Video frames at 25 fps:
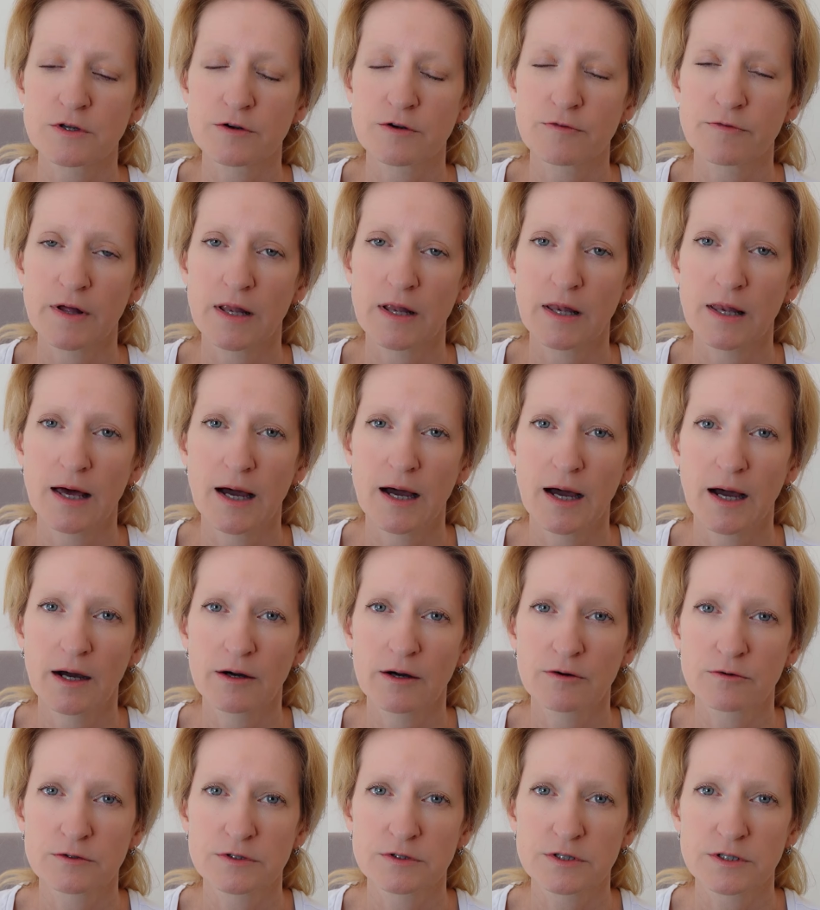you have
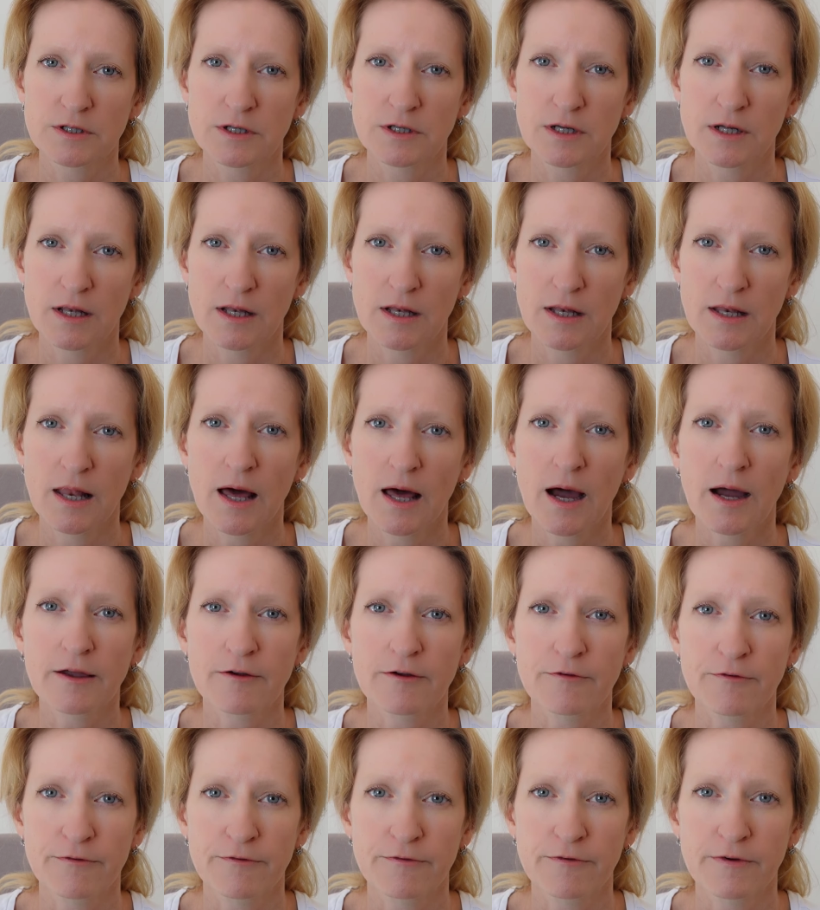allowed
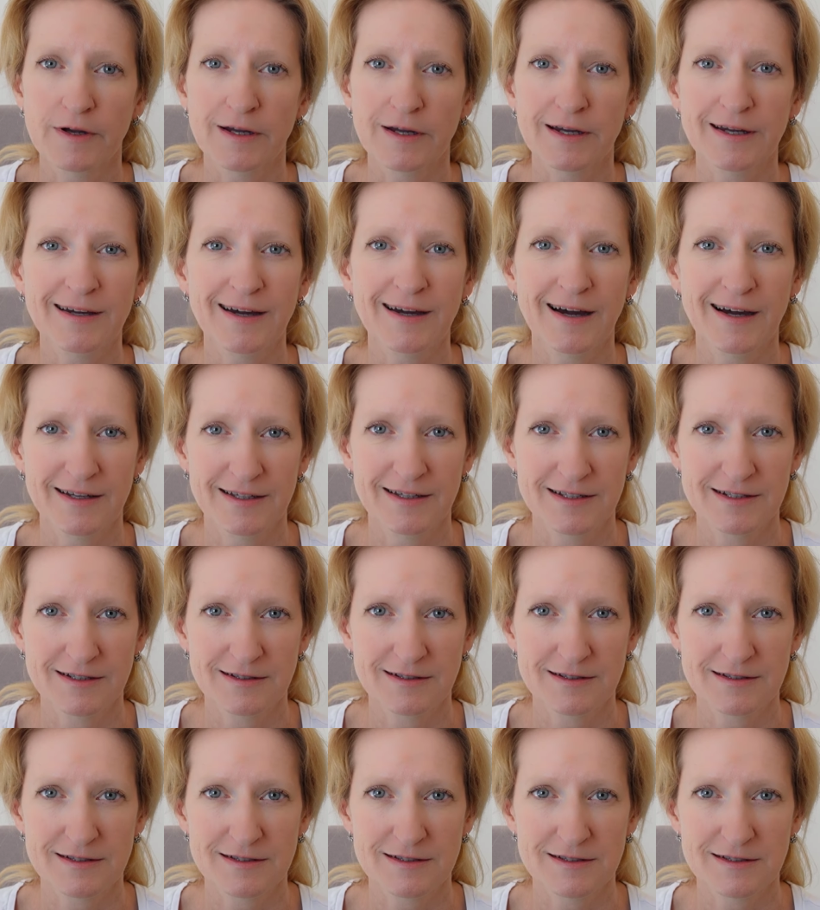life
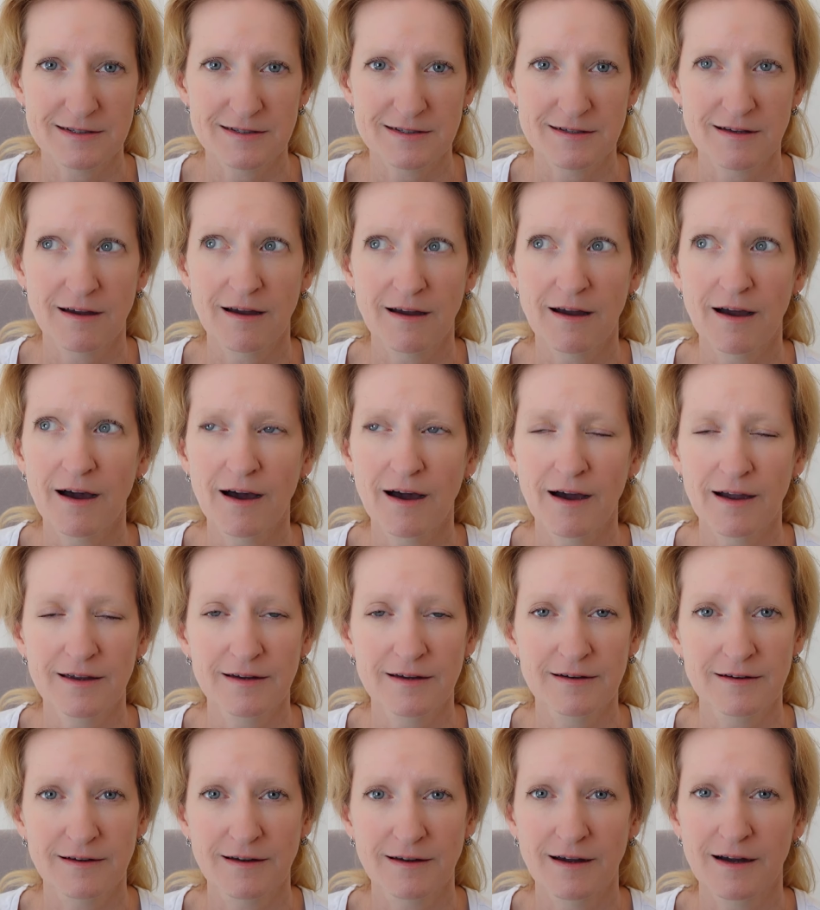guidance,
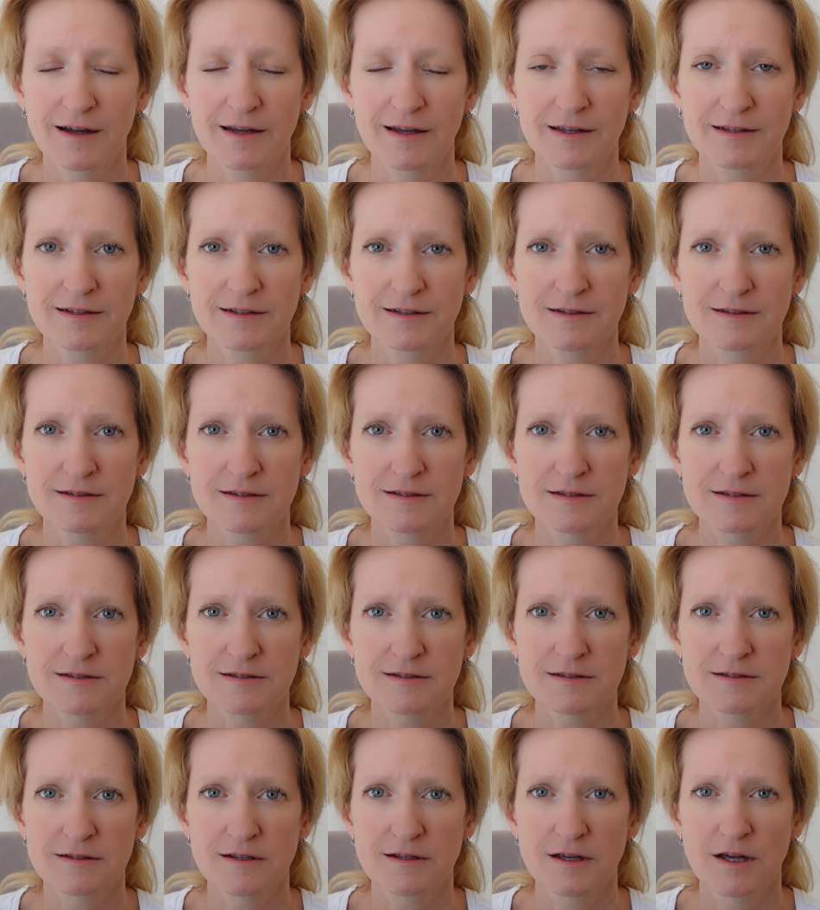higher
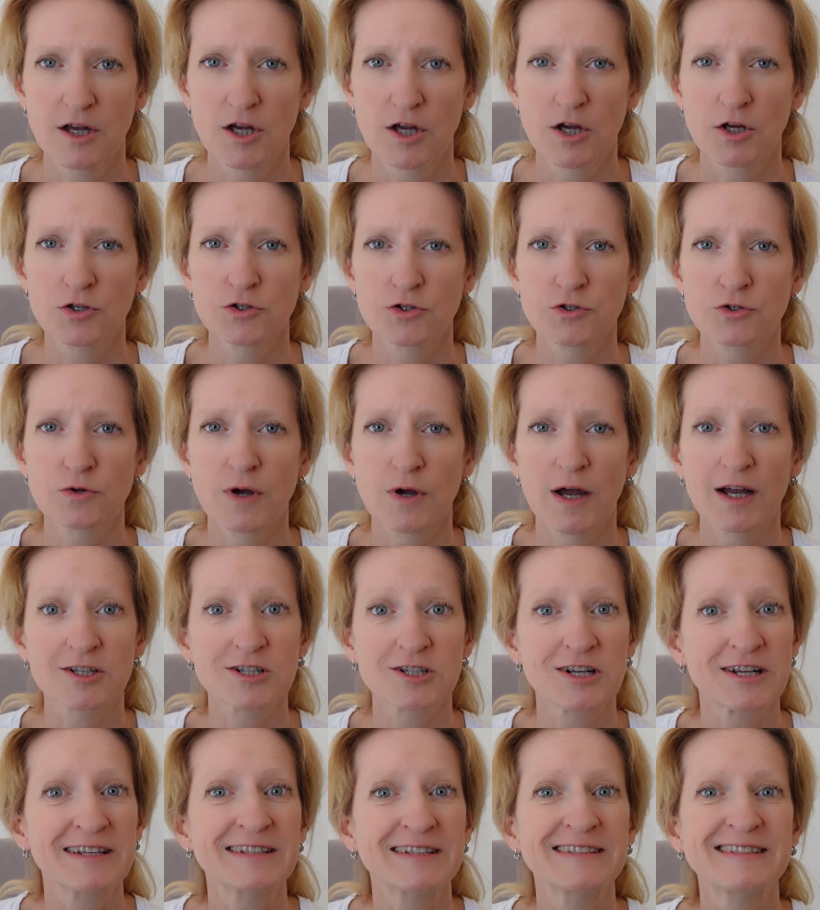guidance to
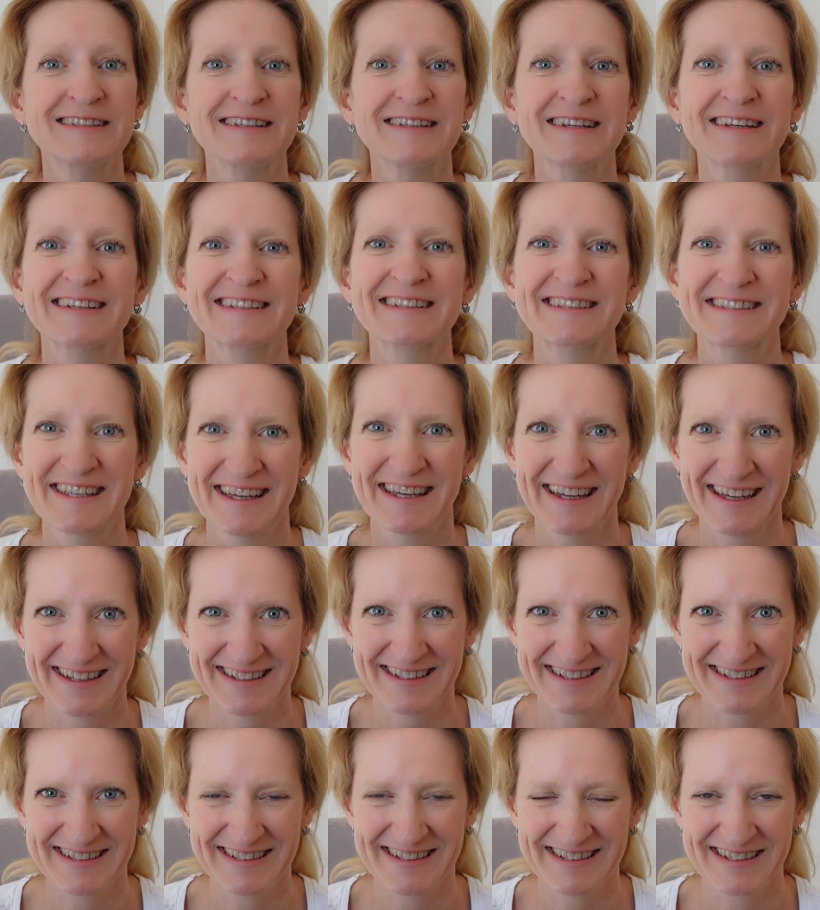actually
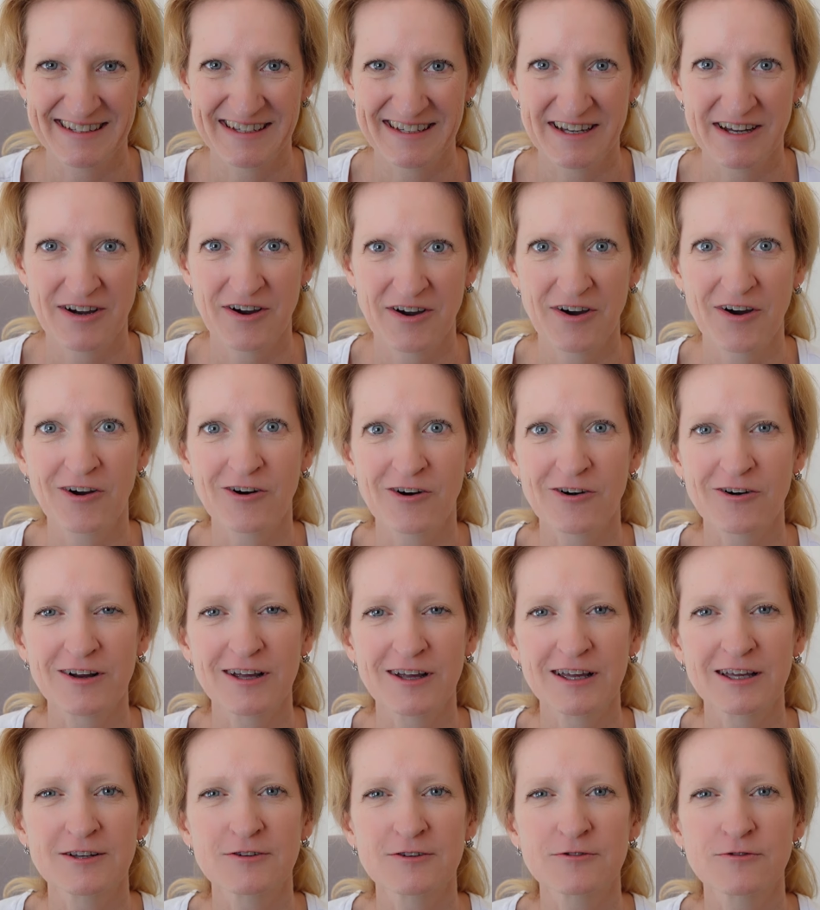dictate or
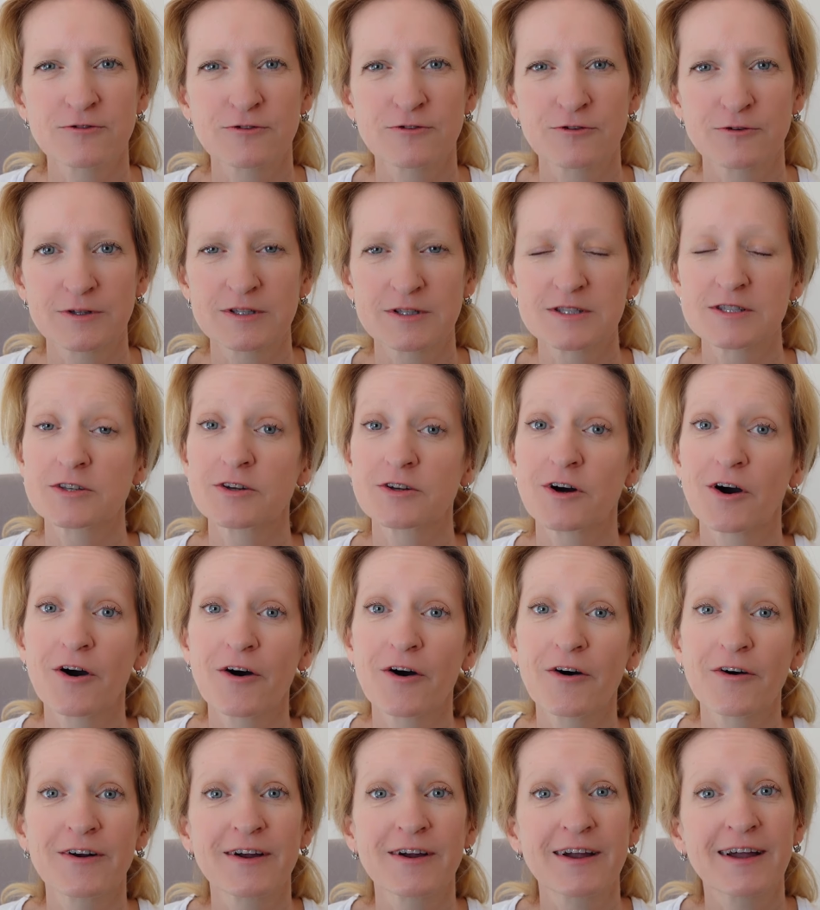influence
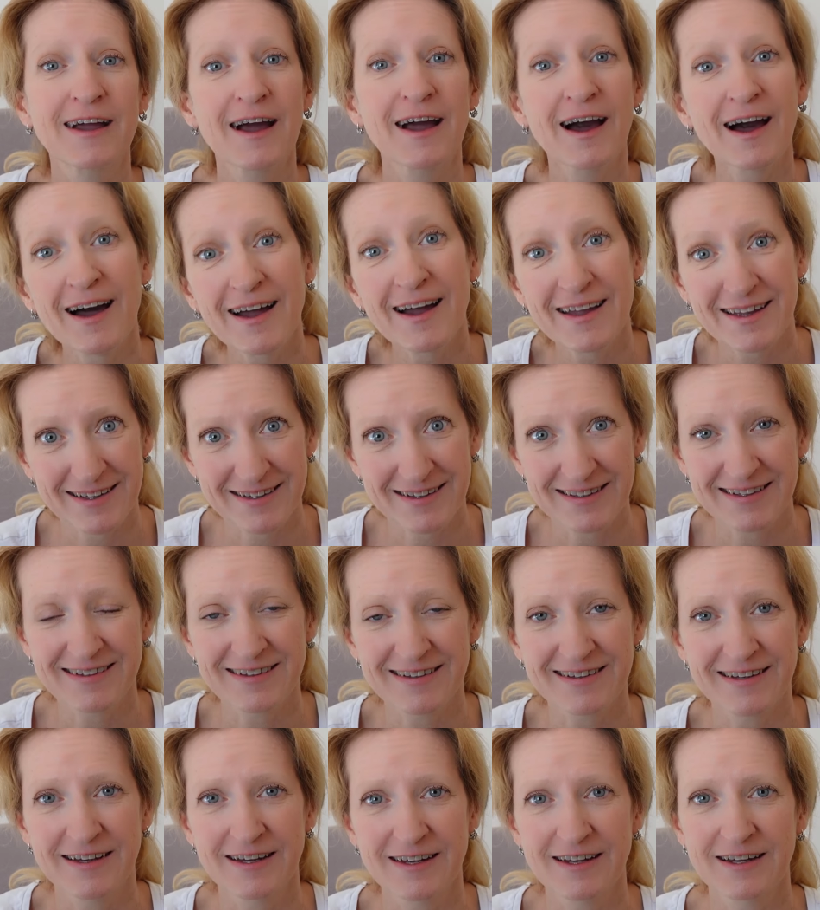or
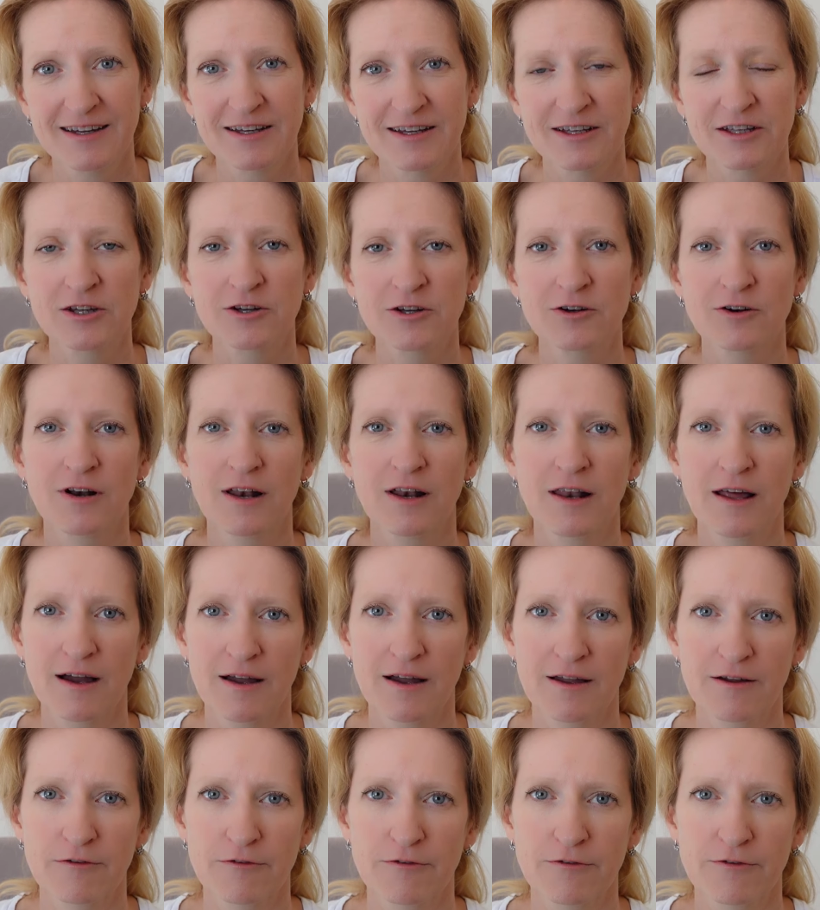guide your
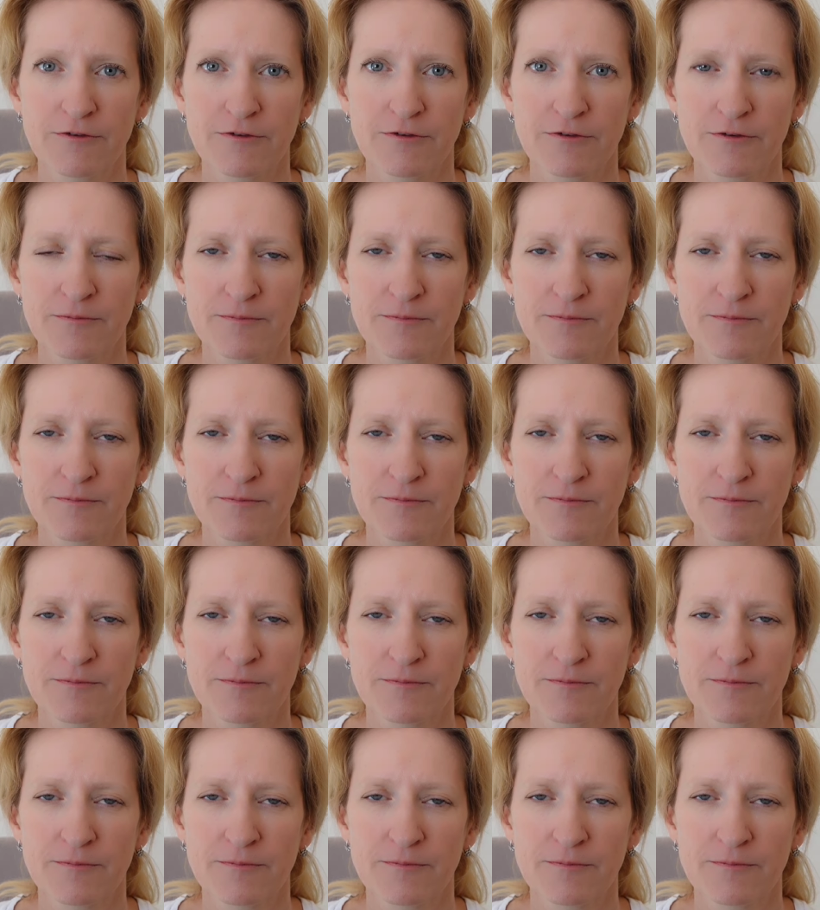life